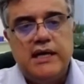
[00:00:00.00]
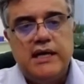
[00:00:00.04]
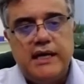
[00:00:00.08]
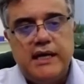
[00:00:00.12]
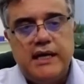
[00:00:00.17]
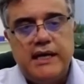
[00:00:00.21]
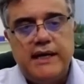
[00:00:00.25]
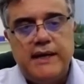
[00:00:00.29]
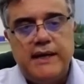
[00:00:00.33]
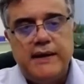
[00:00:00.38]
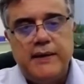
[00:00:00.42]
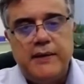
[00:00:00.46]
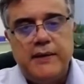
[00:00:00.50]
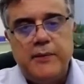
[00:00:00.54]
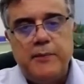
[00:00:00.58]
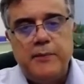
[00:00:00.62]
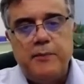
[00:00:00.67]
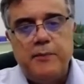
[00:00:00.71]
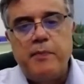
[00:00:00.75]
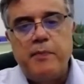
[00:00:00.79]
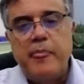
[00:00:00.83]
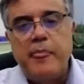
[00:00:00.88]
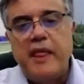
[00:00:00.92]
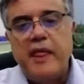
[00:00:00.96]

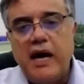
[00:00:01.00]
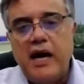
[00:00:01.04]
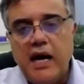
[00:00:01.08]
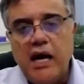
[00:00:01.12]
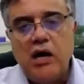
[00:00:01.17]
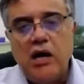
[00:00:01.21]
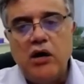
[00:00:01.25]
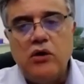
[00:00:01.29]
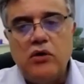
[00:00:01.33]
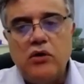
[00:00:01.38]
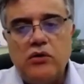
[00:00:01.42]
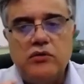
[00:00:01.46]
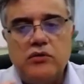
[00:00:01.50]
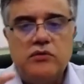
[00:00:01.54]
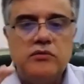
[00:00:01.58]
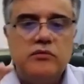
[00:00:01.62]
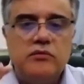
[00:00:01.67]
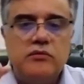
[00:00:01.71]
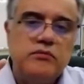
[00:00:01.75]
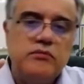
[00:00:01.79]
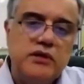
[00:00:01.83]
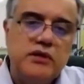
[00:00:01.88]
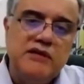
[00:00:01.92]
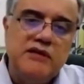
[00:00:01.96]
how
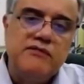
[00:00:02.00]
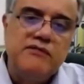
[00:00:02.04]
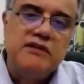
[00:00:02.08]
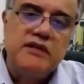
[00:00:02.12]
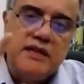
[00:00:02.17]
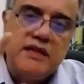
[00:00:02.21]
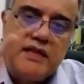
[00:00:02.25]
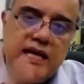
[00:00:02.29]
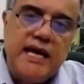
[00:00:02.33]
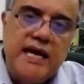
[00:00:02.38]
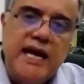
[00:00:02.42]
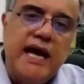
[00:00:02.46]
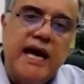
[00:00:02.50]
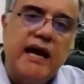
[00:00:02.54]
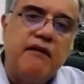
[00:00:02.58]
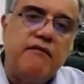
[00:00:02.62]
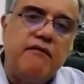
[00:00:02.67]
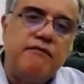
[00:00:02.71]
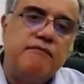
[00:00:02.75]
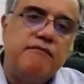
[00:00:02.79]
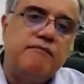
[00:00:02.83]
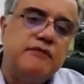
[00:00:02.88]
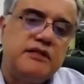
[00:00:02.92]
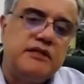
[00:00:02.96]
even they
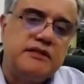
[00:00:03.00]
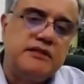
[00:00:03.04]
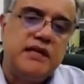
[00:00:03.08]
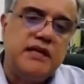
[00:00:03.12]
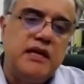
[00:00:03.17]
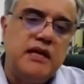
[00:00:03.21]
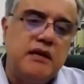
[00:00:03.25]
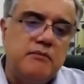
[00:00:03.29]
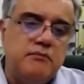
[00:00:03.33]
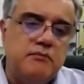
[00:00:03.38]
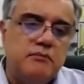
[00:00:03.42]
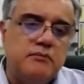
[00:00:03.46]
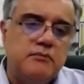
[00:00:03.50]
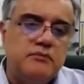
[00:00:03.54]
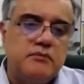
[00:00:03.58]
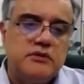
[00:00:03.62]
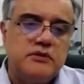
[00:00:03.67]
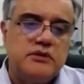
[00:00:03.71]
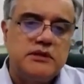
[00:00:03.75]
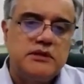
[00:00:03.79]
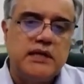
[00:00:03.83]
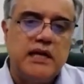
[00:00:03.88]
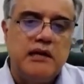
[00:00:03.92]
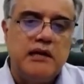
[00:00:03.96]
have the same
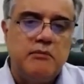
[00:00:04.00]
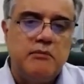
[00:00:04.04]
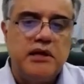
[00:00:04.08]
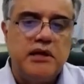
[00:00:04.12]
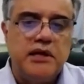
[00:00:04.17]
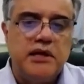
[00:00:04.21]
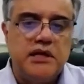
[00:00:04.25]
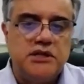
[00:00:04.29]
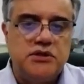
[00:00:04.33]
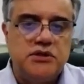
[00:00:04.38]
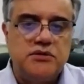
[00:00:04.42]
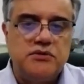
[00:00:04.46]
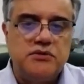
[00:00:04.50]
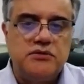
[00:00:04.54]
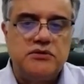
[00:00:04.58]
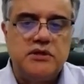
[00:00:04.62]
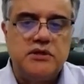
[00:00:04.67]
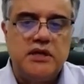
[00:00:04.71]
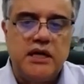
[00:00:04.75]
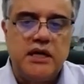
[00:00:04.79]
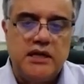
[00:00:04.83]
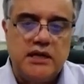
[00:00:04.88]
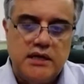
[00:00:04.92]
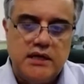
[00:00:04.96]
scalability issues
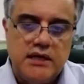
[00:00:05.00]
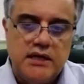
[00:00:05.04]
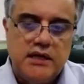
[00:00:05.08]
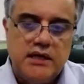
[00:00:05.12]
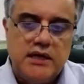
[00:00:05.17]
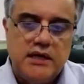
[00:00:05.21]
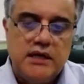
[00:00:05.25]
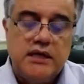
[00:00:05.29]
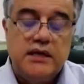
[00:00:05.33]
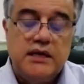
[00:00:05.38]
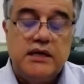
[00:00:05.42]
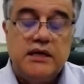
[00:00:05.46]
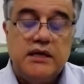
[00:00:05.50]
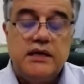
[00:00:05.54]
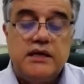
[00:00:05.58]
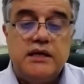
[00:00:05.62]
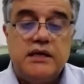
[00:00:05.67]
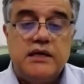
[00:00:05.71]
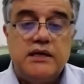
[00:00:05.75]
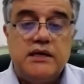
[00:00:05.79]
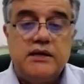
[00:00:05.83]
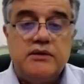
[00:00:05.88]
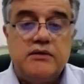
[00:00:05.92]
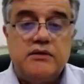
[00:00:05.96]
that
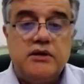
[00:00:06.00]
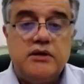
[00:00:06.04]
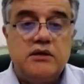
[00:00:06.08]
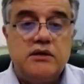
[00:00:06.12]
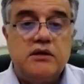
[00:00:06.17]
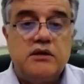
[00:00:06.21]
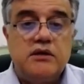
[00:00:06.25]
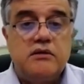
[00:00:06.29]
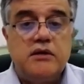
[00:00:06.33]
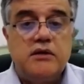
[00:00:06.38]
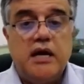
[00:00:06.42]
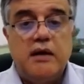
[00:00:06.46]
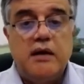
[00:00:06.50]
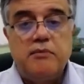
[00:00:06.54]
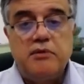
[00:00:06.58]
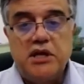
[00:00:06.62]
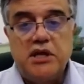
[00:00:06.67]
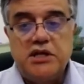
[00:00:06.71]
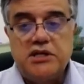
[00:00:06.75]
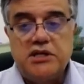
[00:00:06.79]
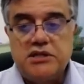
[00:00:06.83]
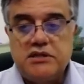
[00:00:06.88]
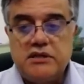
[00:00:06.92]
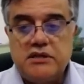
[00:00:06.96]
other
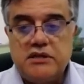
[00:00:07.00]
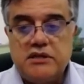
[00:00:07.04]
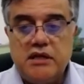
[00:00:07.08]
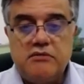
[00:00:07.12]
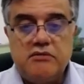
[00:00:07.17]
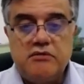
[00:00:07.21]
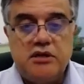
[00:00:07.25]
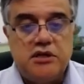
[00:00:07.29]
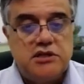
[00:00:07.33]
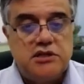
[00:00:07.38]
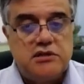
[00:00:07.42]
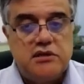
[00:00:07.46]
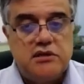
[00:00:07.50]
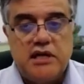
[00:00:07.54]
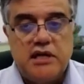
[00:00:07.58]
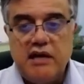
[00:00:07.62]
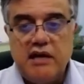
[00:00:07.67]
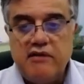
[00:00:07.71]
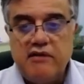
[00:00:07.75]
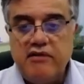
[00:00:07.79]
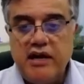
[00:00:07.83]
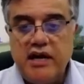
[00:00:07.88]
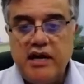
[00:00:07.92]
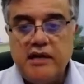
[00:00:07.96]
applications that traditionally
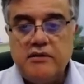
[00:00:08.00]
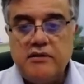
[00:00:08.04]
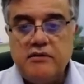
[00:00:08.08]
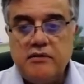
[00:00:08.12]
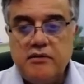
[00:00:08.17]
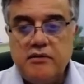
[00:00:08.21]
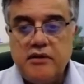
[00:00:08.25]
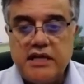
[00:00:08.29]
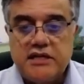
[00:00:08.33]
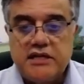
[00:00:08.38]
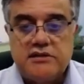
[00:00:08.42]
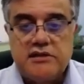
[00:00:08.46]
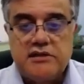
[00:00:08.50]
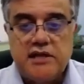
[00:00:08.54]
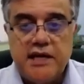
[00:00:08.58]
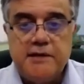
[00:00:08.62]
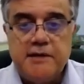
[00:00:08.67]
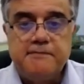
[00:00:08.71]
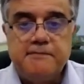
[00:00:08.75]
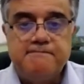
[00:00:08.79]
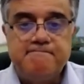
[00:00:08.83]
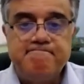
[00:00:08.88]
have had. Next slide.